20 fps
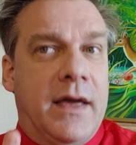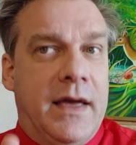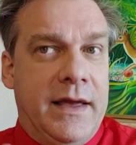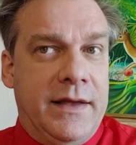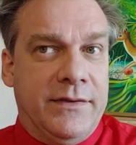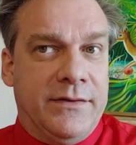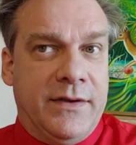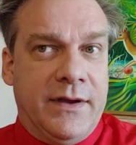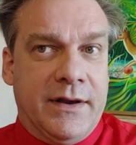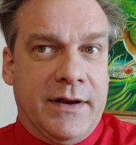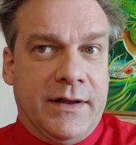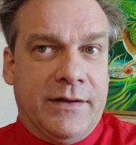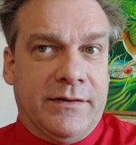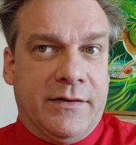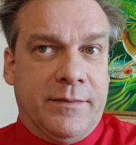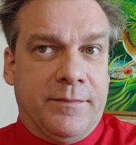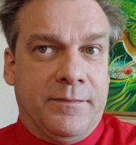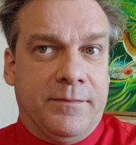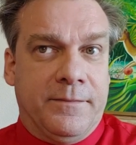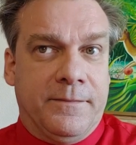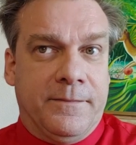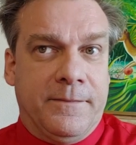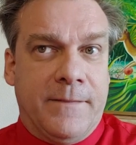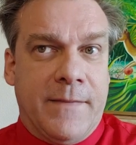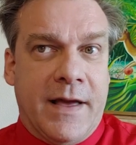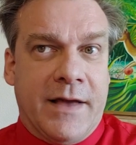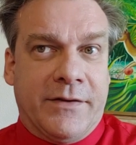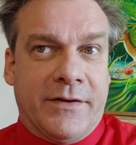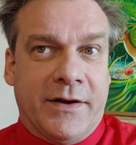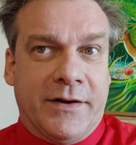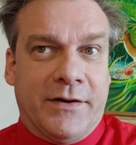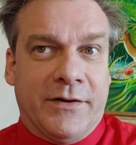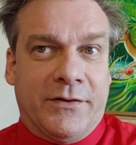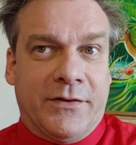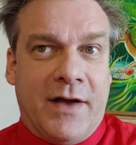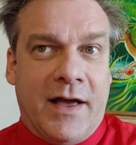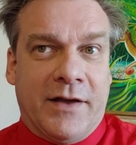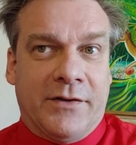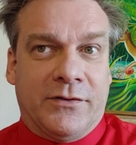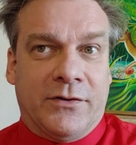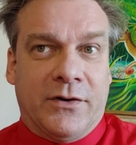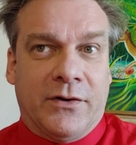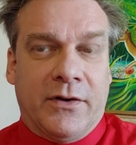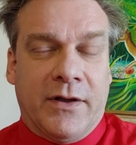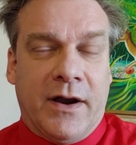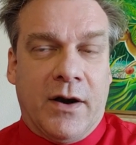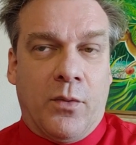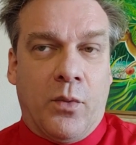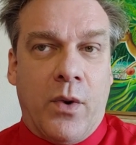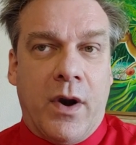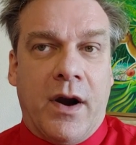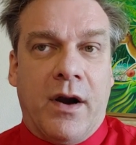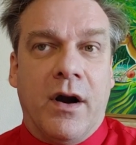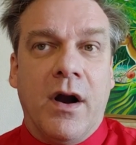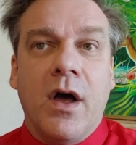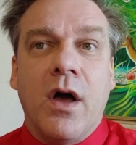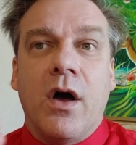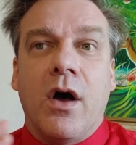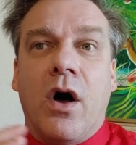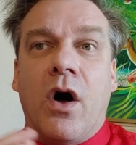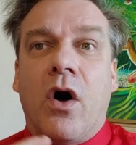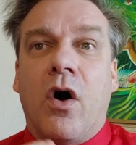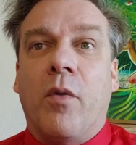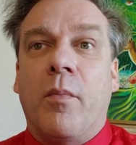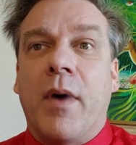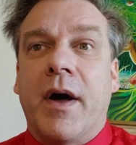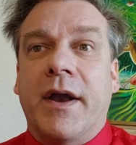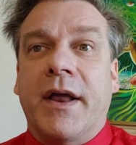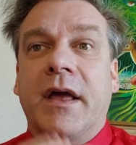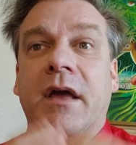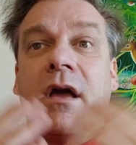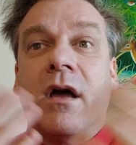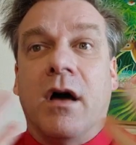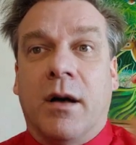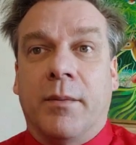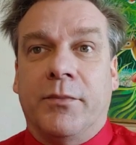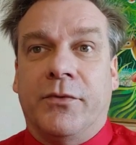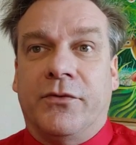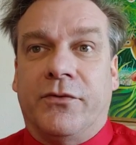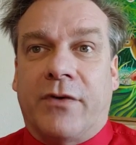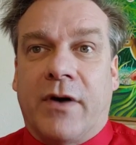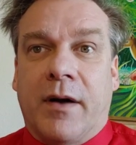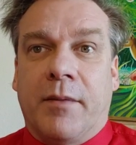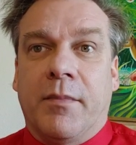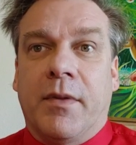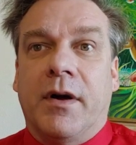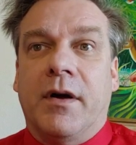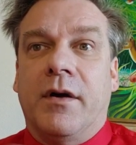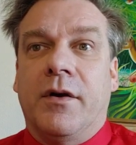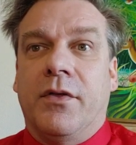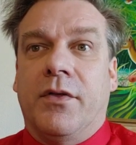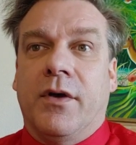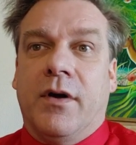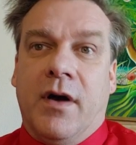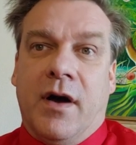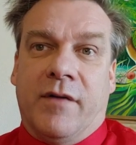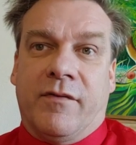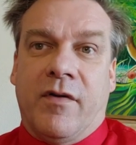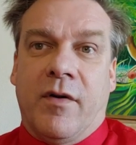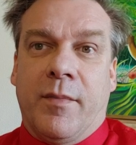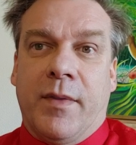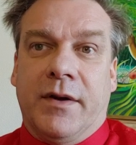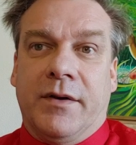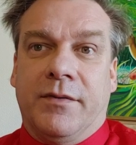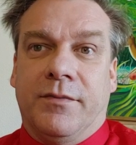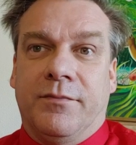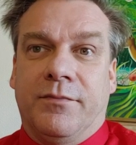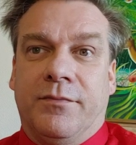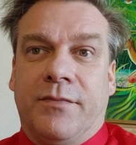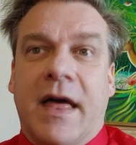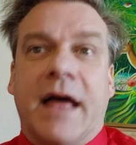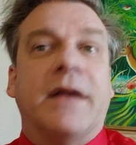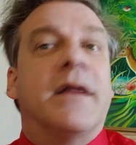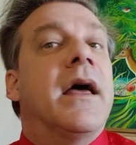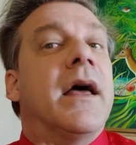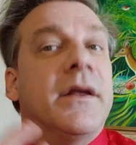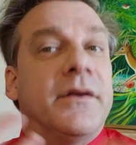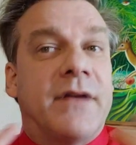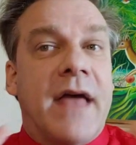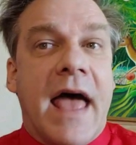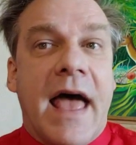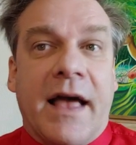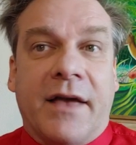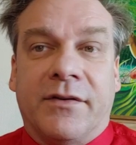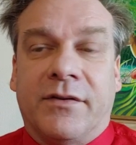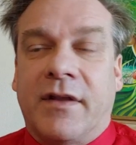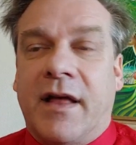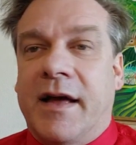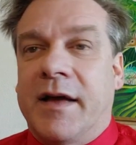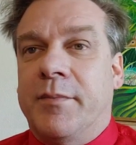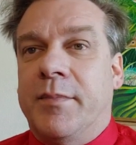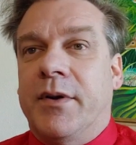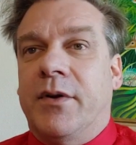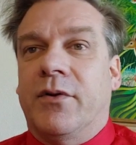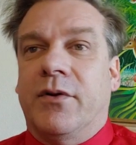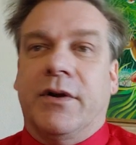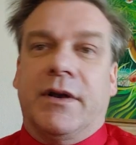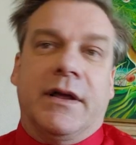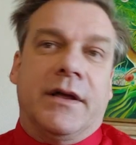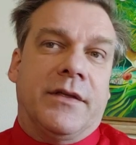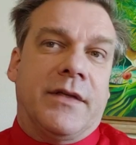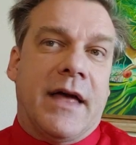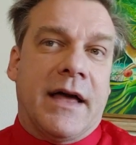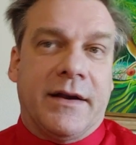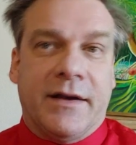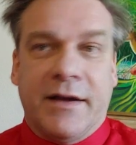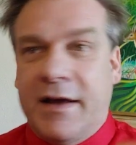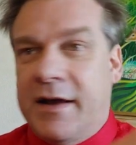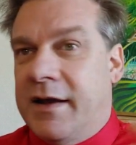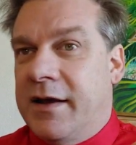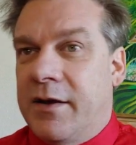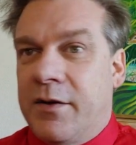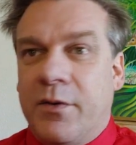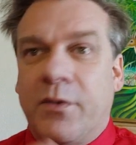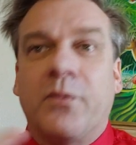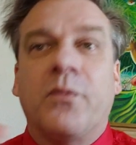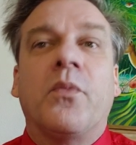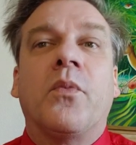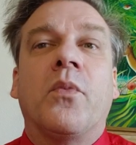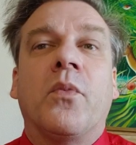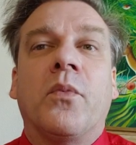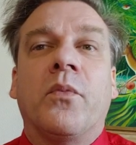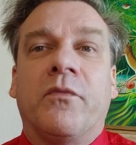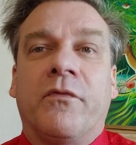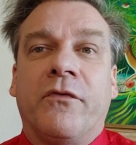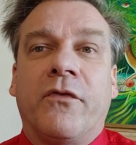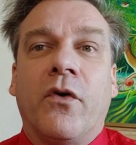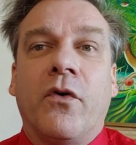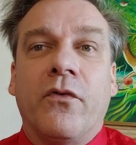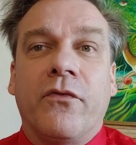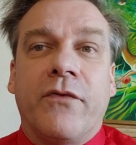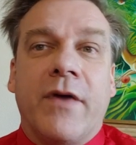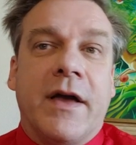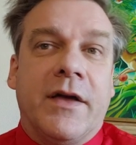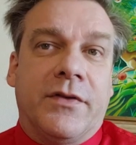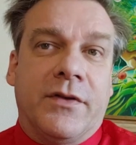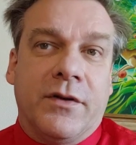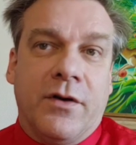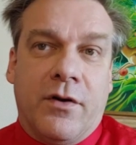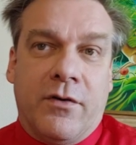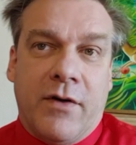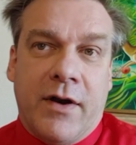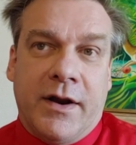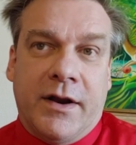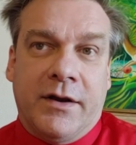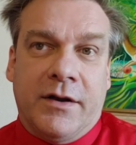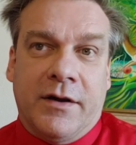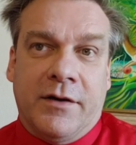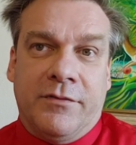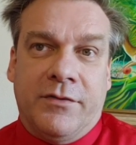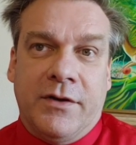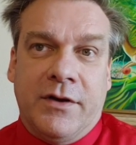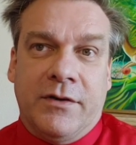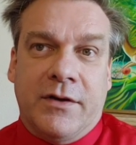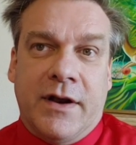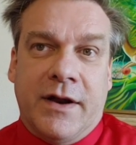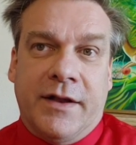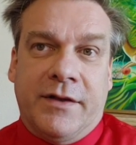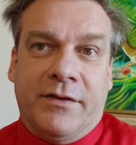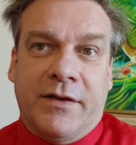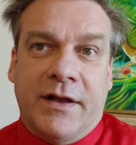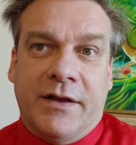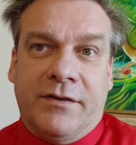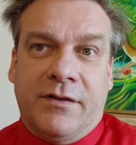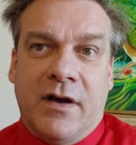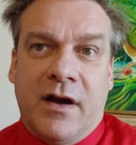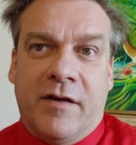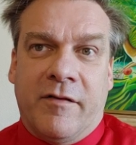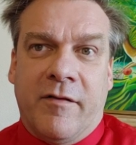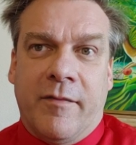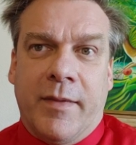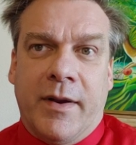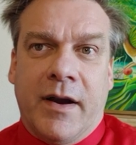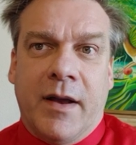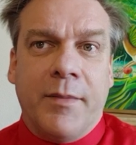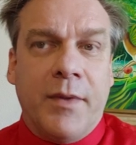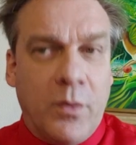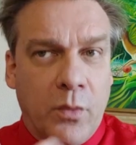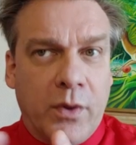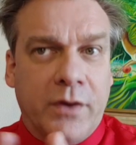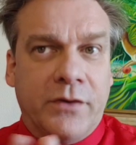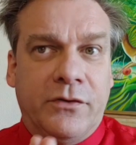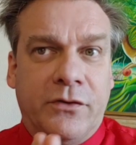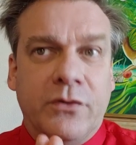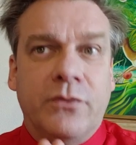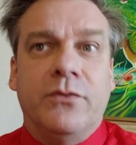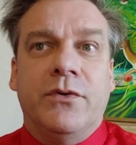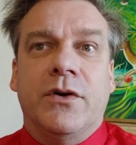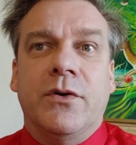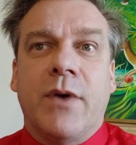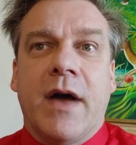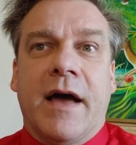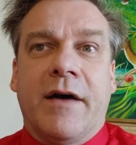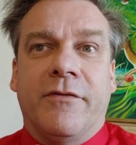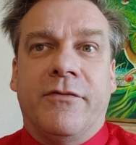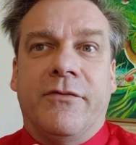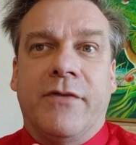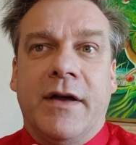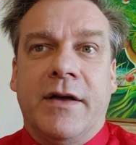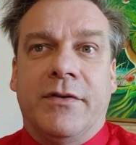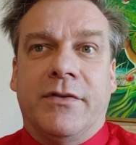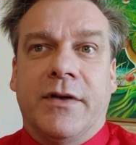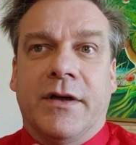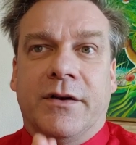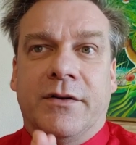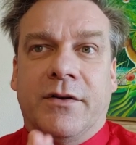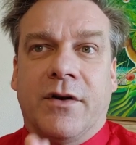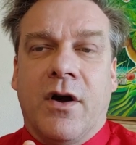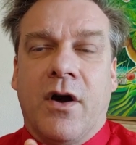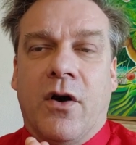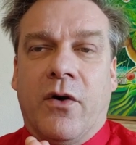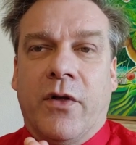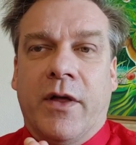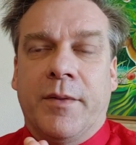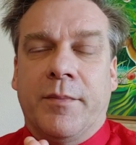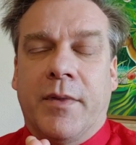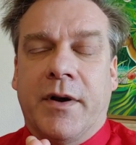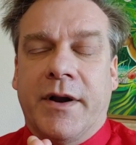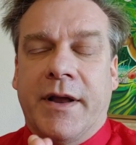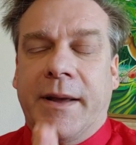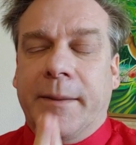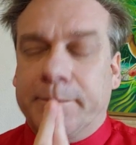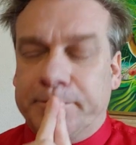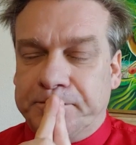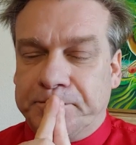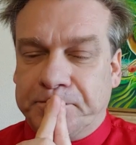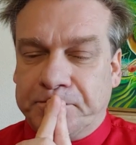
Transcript: Keynesianism, as I discussed earlier, where all money comes from the government, that tax liability, that full faith and credit of the United States government. I mean, what do you have faith in to call it money?